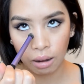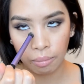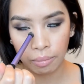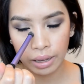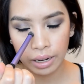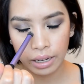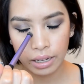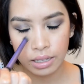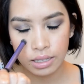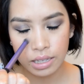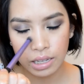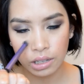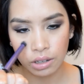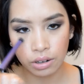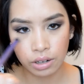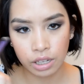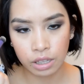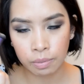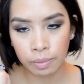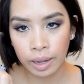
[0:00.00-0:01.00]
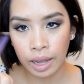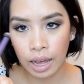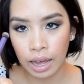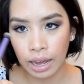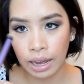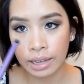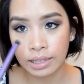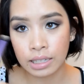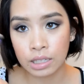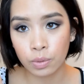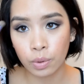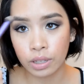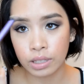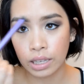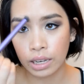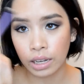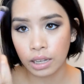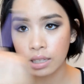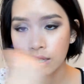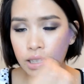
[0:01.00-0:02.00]
any concealer underneath my eyes, as well as
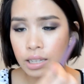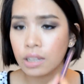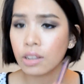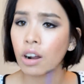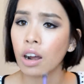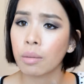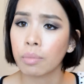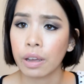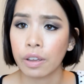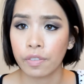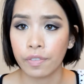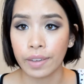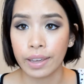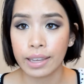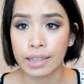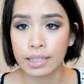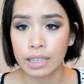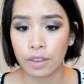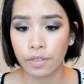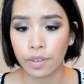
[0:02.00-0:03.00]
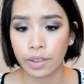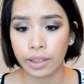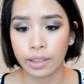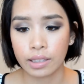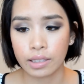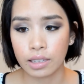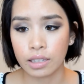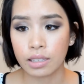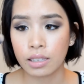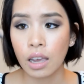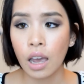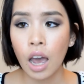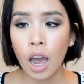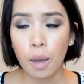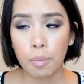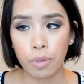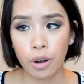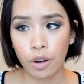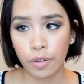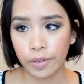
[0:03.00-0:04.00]
any concealer on my face. I feel like this is
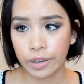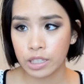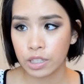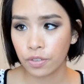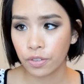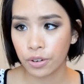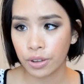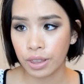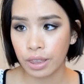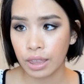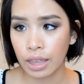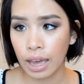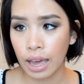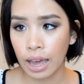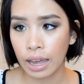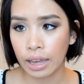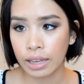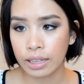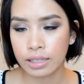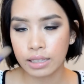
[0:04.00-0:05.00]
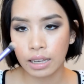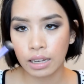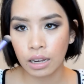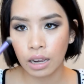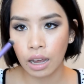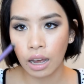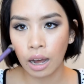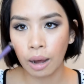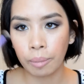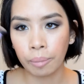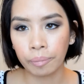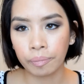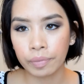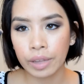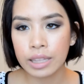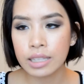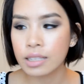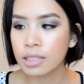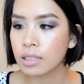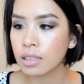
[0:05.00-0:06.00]
perfect for that.
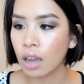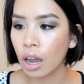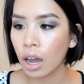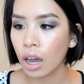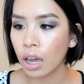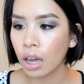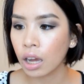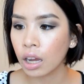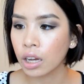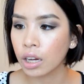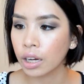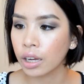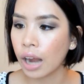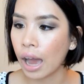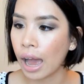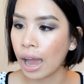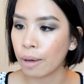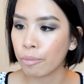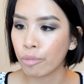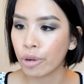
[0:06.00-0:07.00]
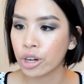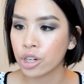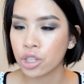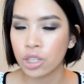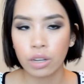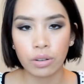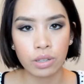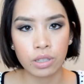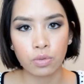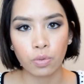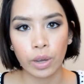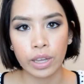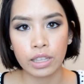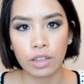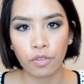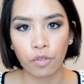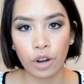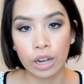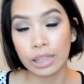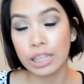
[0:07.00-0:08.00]
It's not a good eye brush though. It's
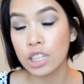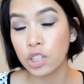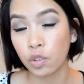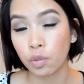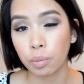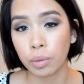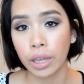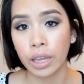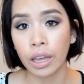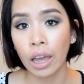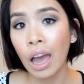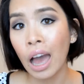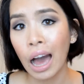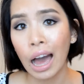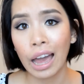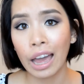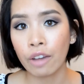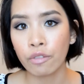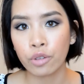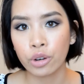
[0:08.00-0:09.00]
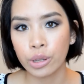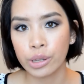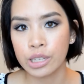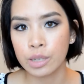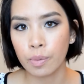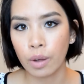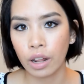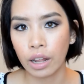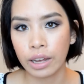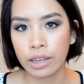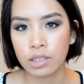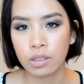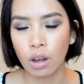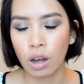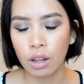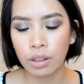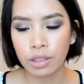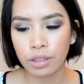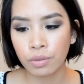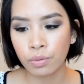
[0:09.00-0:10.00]
for at least for me. I have really small eyes, so
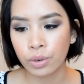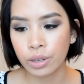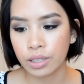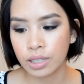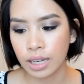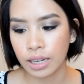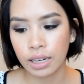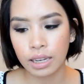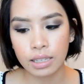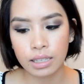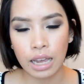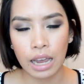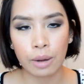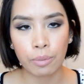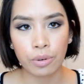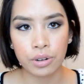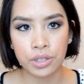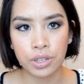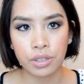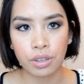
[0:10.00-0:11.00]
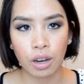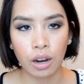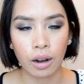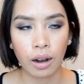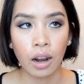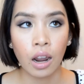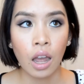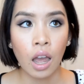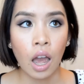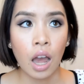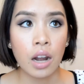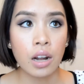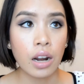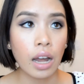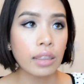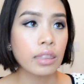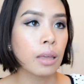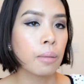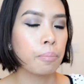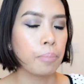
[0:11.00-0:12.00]
all the Real Techniques eye brushes are
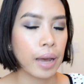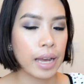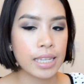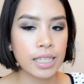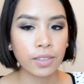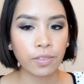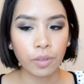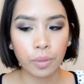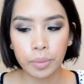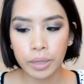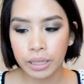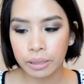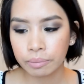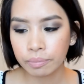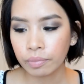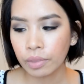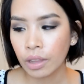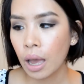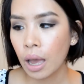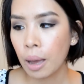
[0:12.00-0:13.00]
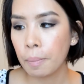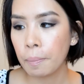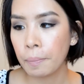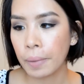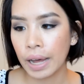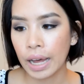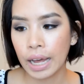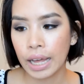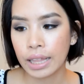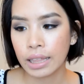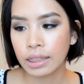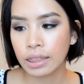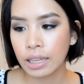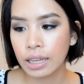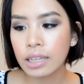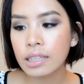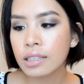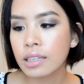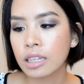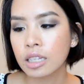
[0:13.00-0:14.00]
not the best for me. But
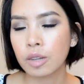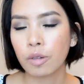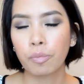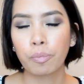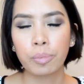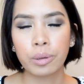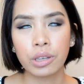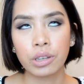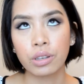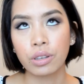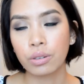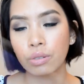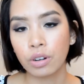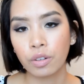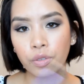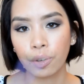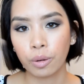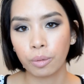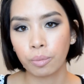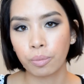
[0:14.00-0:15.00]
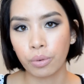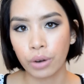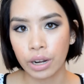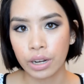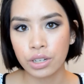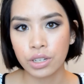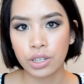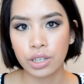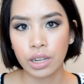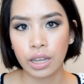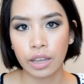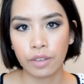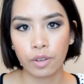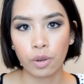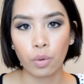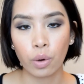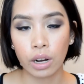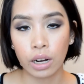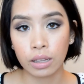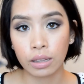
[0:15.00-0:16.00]
this is a beautiful brush if
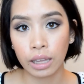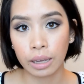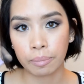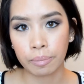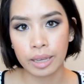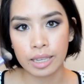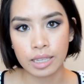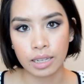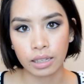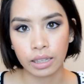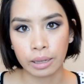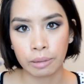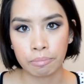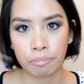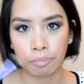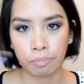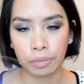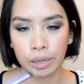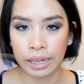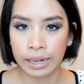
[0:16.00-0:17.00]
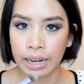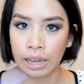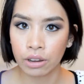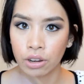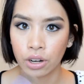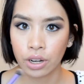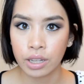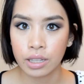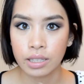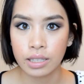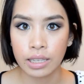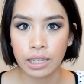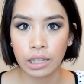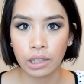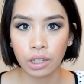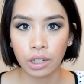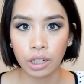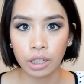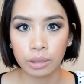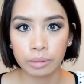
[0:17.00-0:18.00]
you want to like basically blend out your
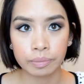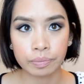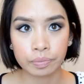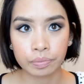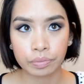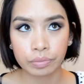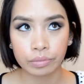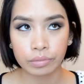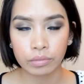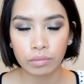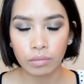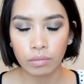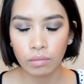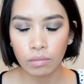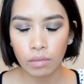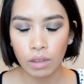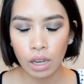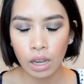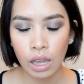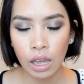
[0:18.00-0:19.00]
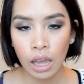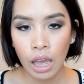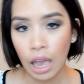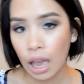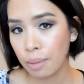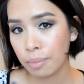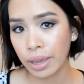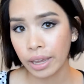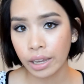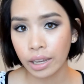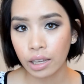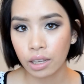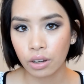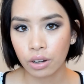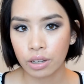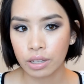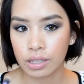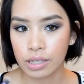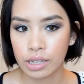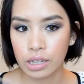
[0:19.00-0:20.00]
concealer and make your
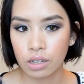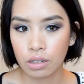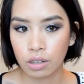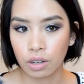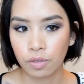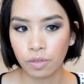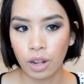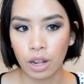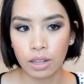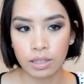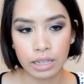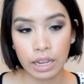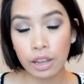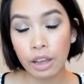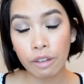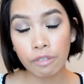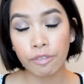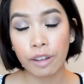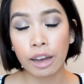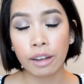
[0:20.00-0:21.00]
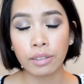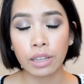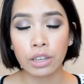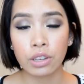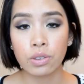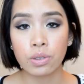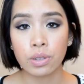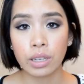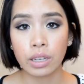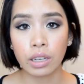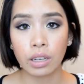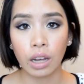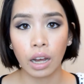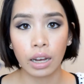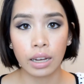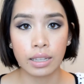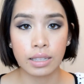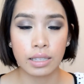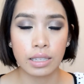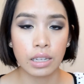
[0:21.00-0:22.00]
concealer look flawless. I have found that using a
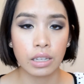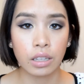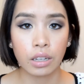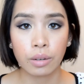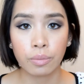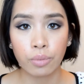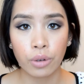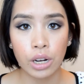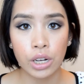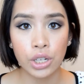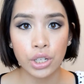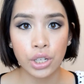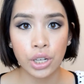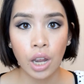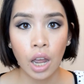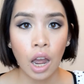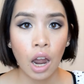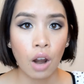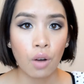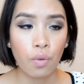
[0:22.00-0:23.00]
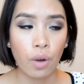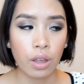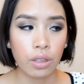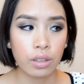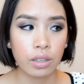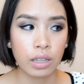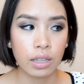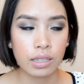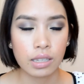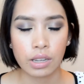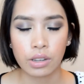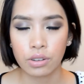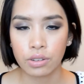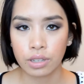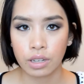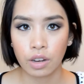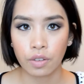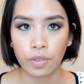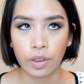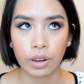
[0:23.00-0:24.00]
concealer brush rather than, let's say,
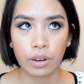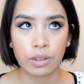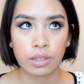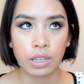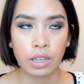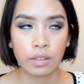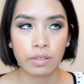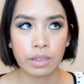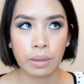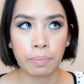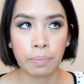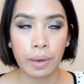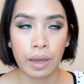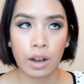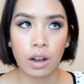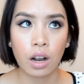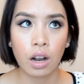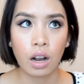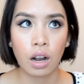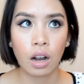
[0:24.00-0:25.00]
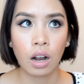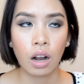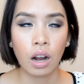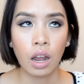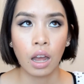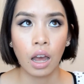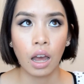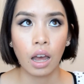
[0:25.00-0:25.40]
using your fingers gives a better